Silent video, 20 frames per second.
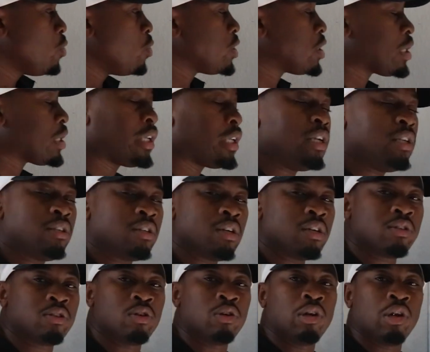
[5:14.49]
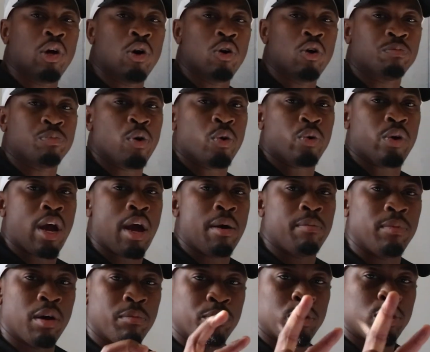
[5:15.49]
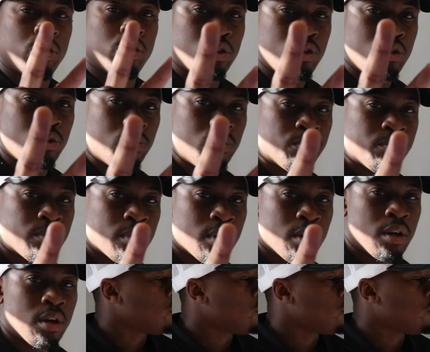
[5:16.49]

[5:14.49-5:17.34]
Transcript: which leads us to loan program number 2.